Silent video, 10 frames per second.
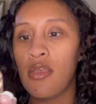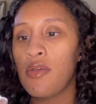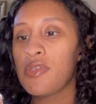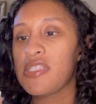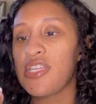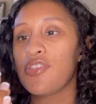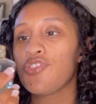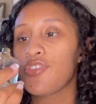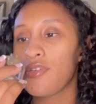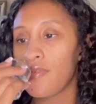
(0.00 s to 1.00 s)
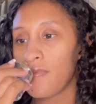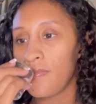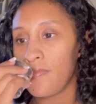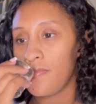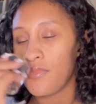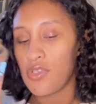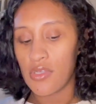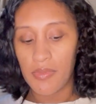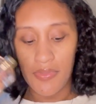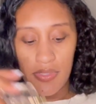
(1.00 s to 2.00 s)
Signature.
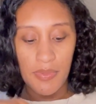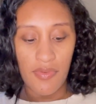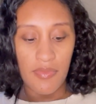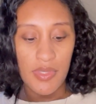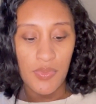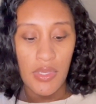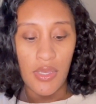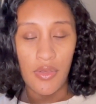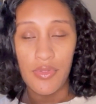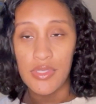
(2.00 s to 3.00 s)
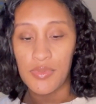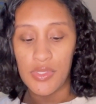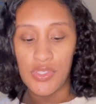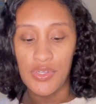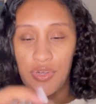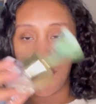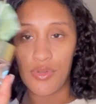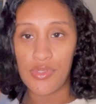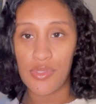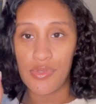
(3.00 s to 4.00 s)
Talked about this perfume as well. This one's
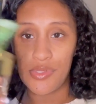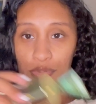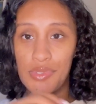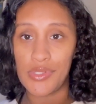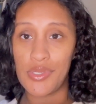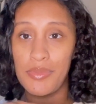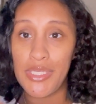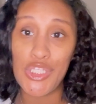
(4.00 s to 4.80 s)
turned, so this one's gonna be